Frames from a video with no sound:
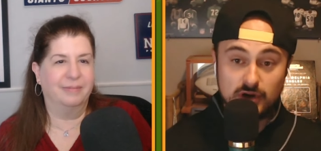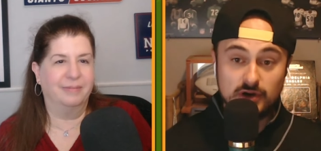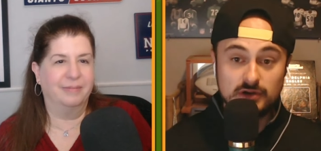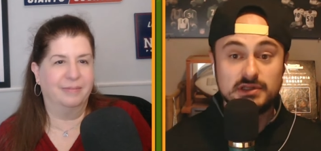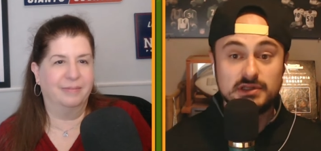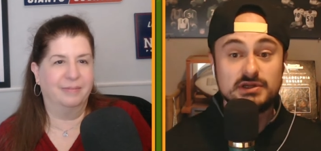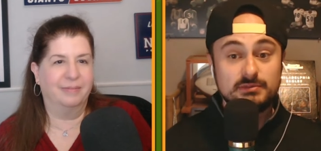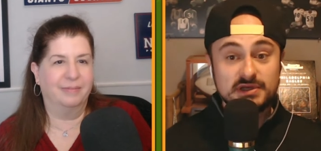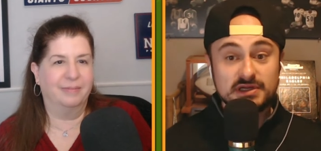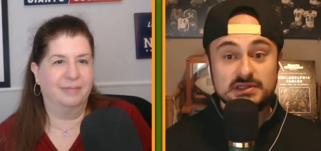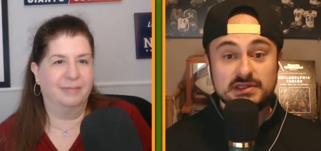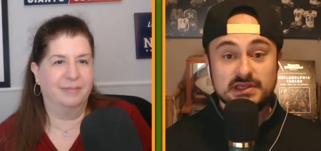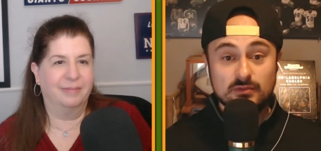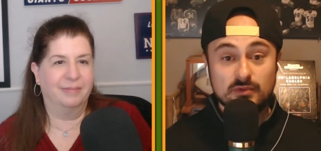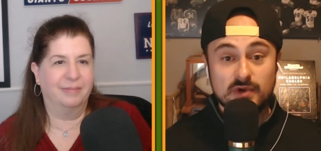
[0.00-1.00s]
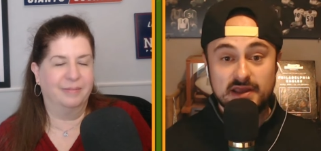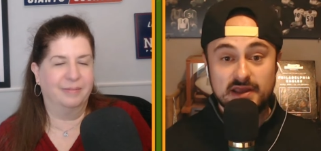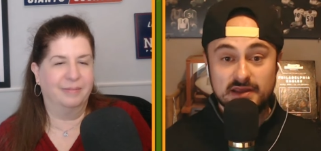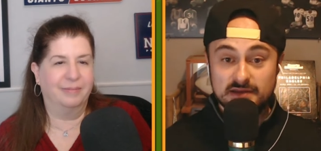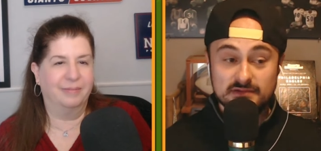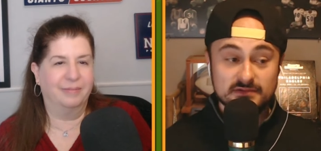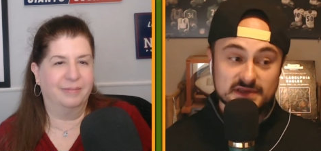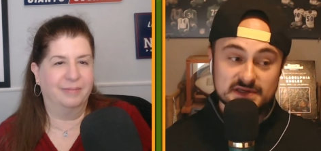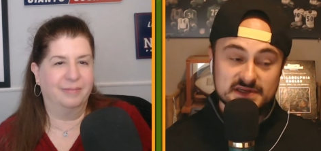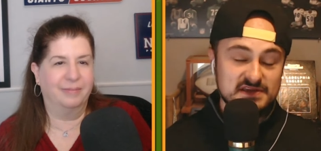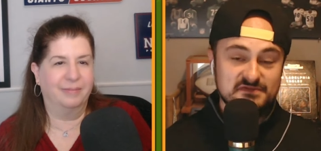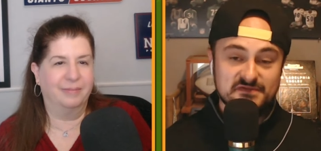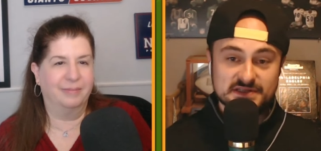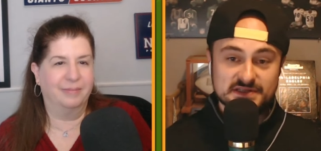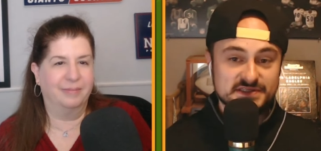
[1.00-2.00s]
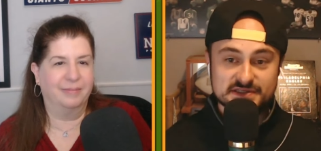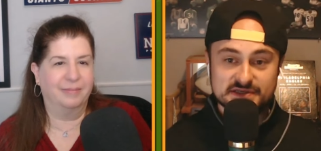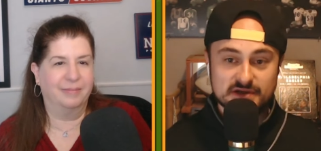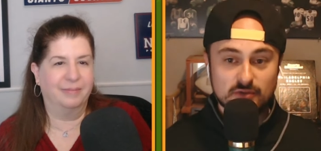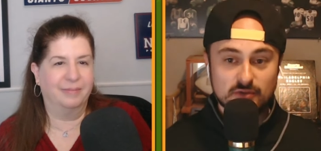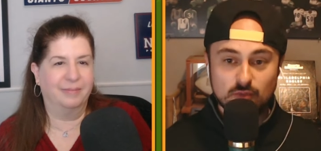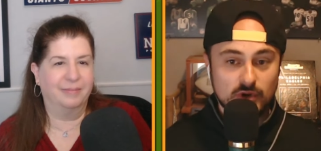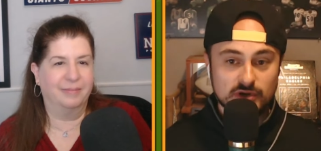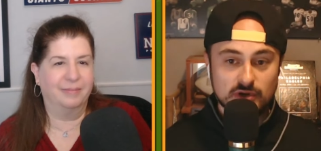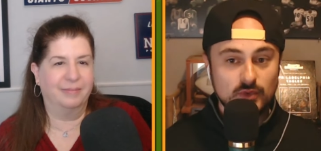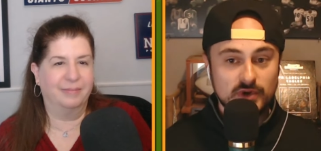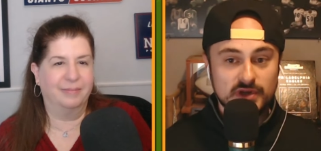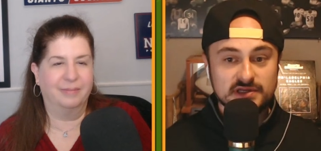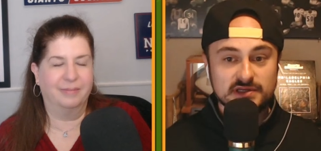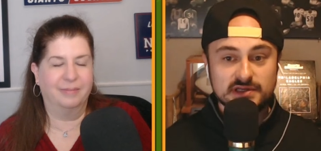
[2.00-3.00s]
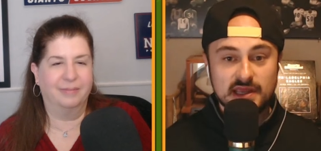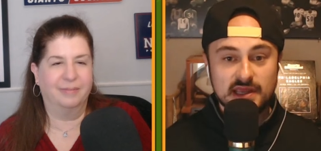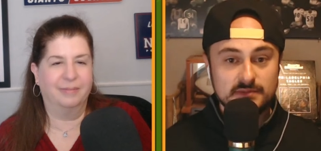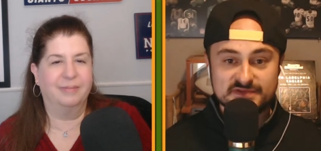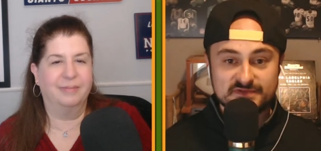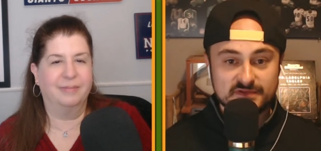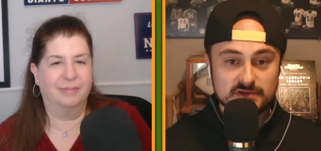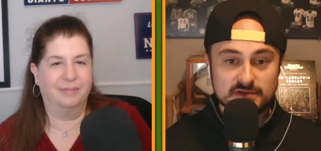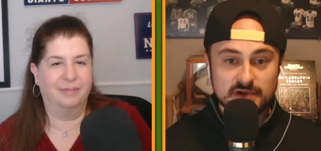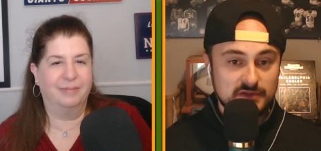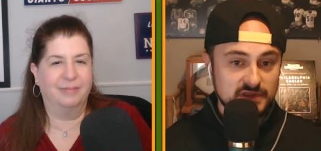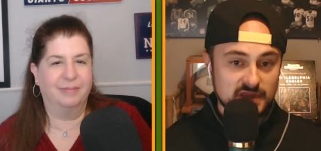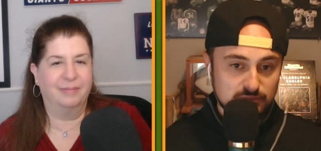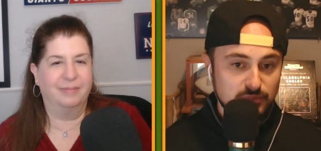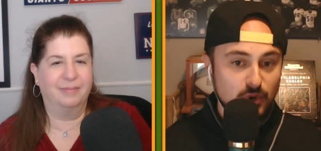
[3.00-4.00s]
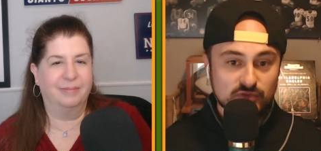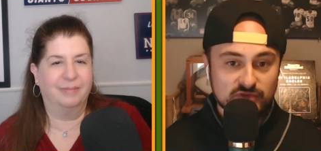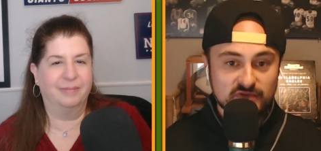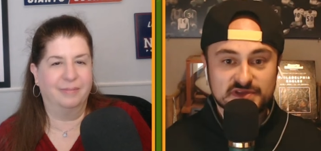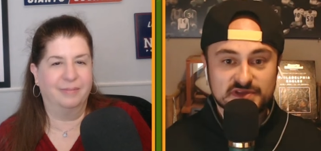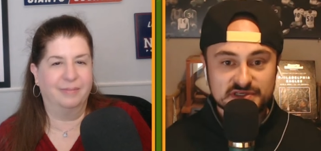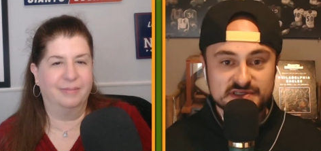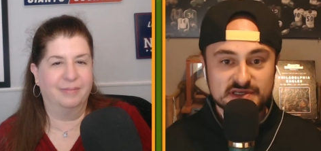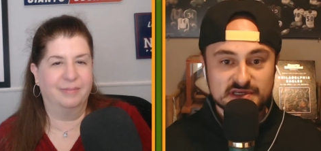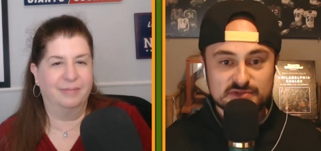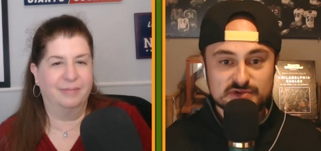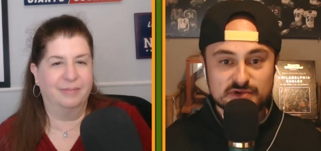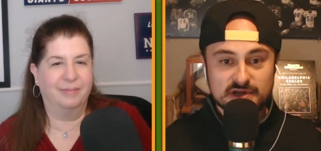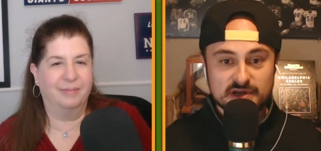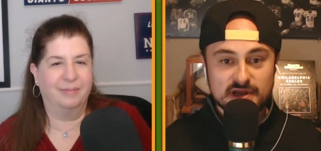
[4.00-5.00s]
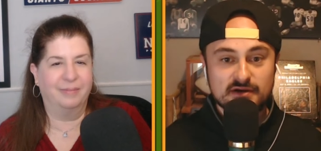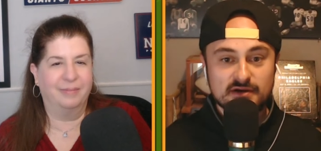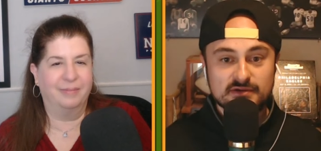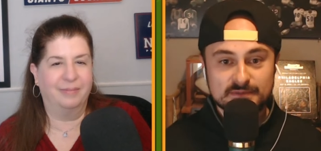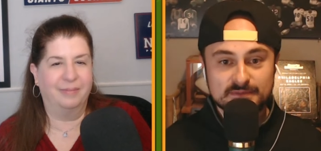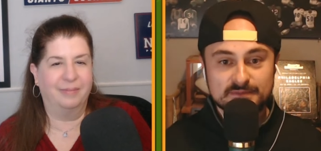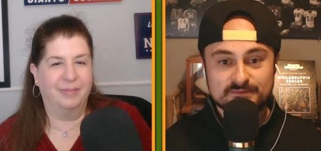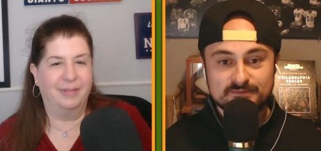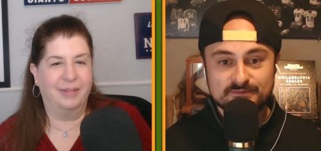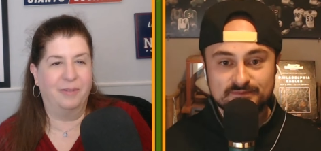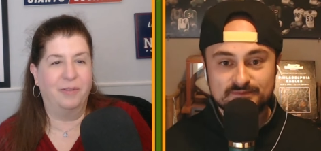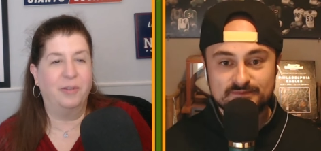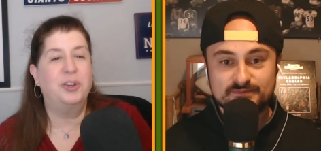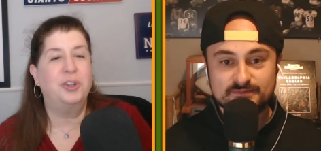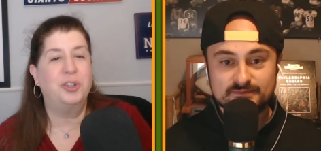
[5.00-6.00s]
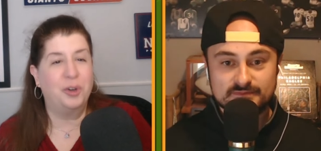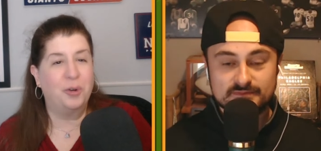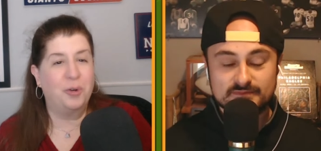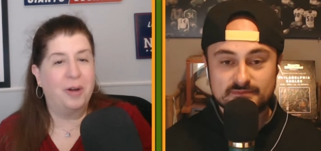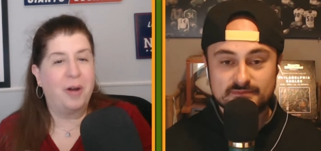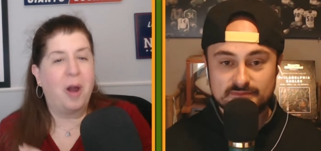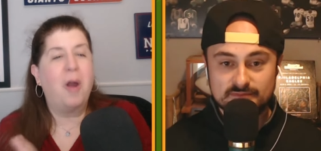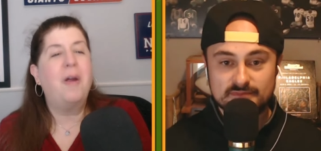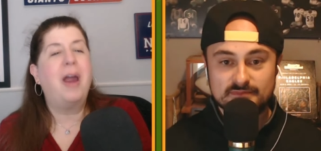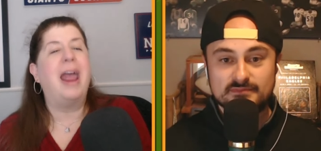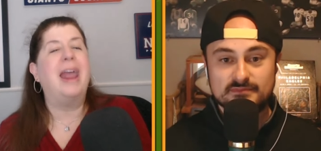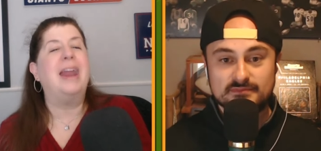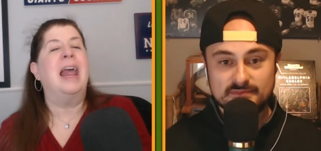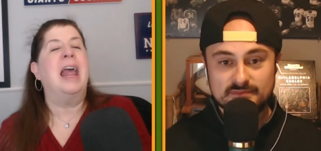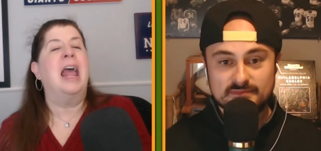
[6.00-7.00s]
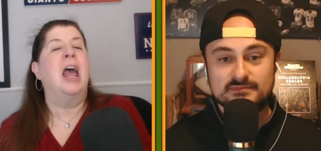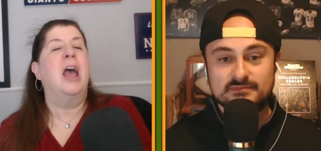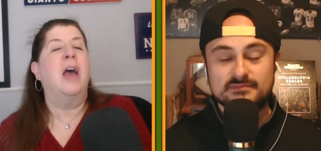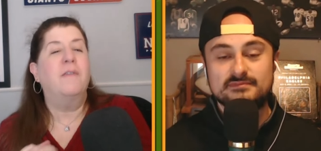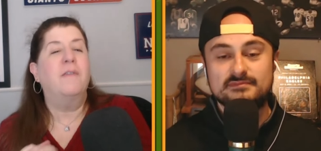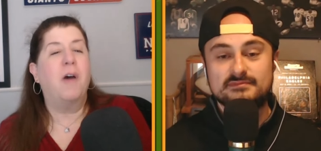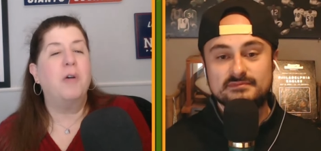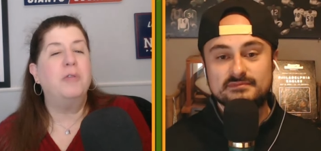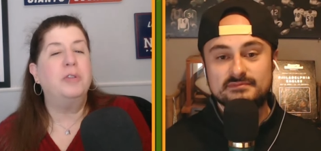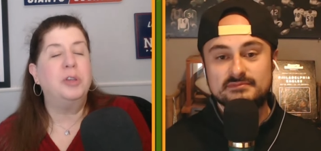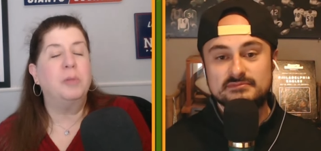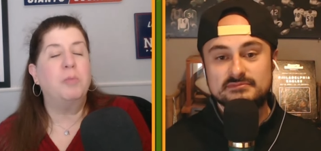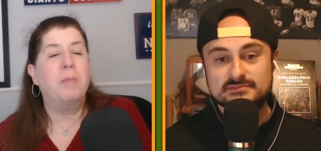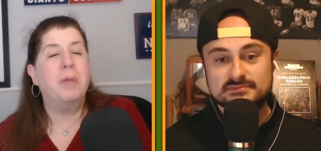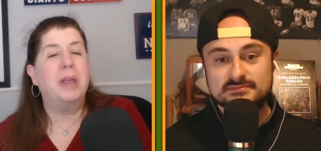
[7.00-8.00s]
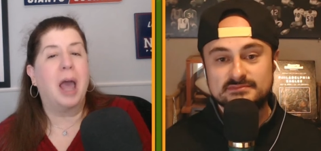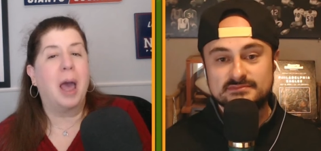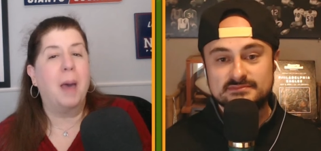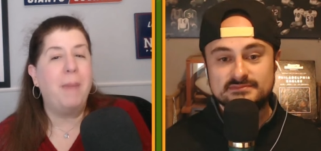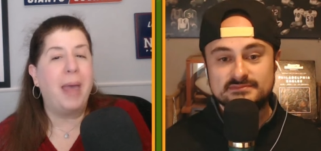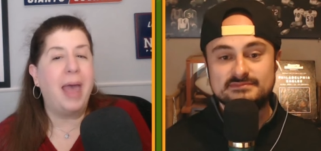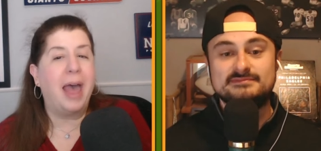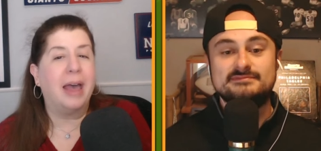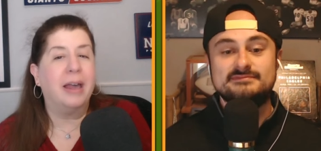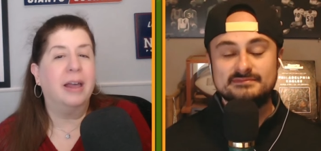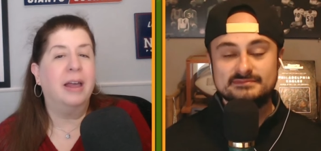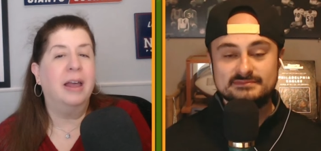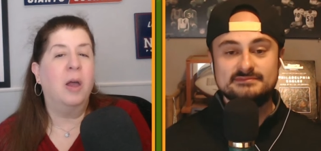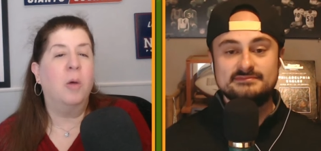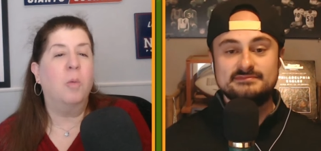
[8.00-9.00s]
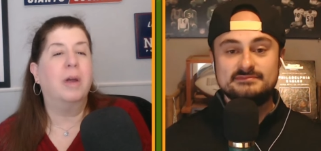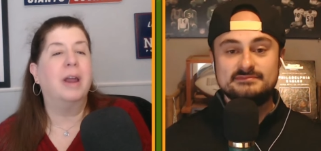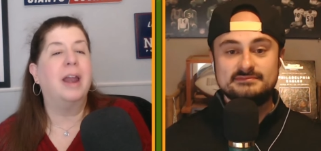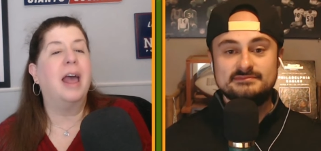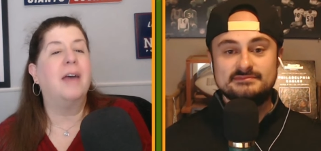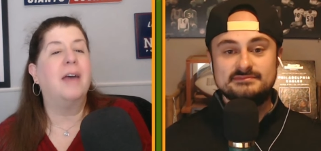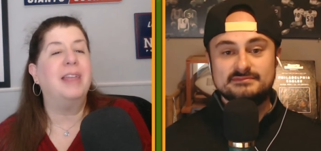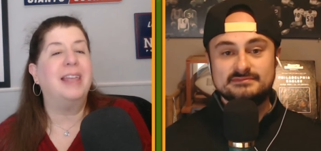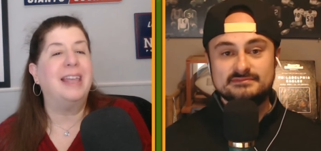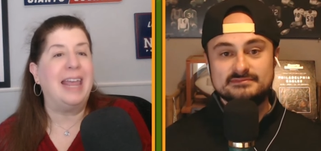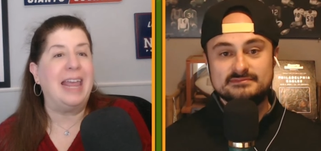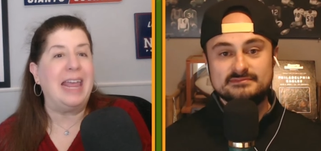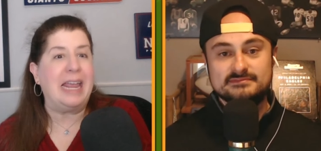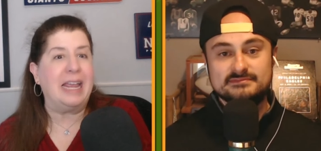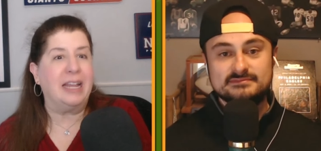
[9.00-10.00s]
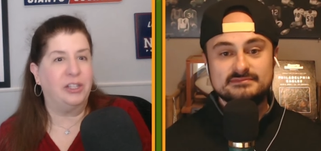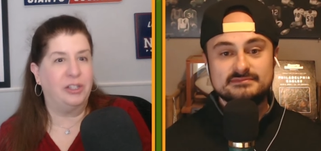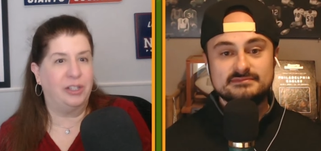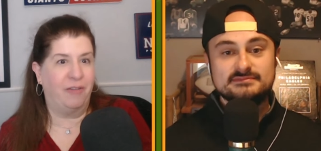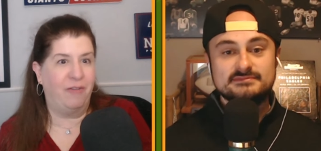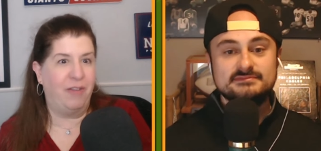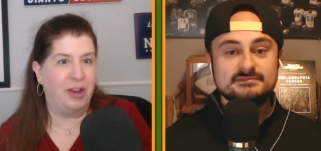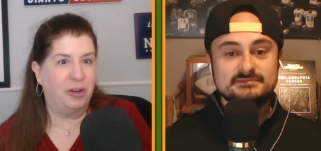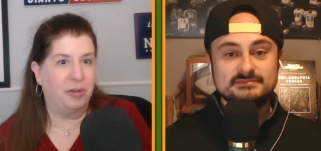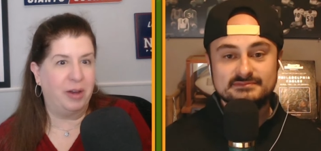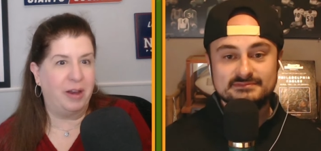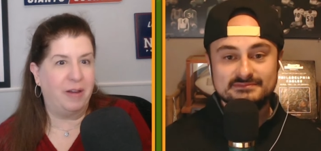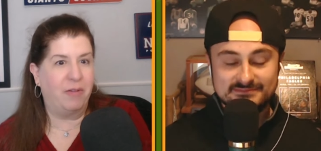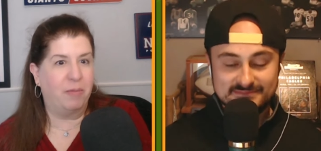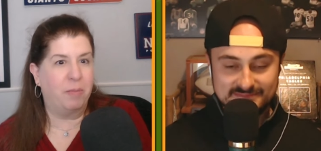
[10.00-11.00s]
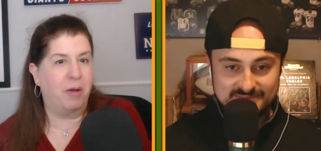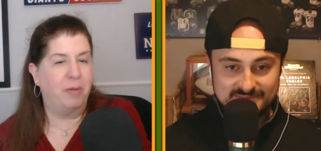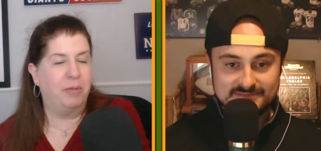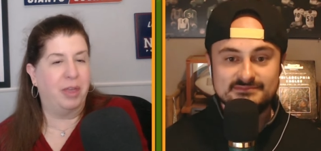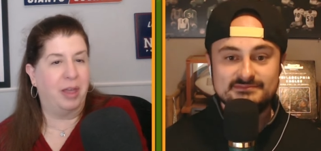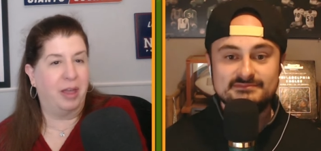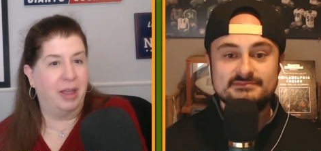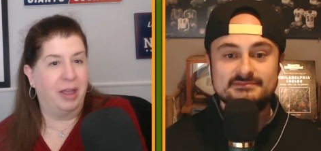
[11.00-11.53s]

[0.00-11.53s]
Speaker 1: a little bit of leeway, and the defenses are what are winning games for, I think, both of these teams right now.
Speaker 2: For sure. All right, folks, when we come back, we're going to have the keys to victory for both